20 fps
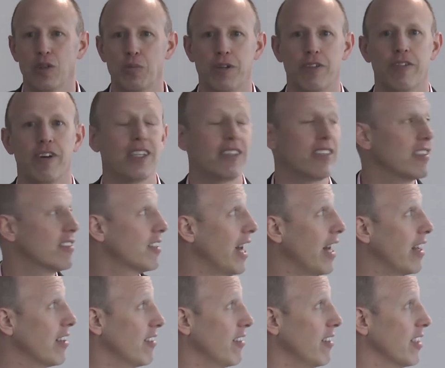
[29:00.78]
provide these
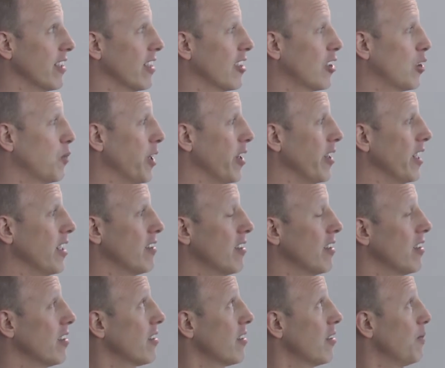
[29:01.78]
dazzling
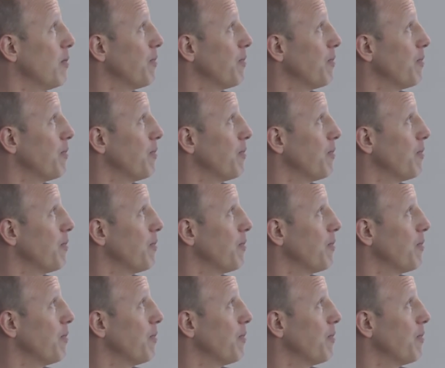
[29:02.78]
experiences.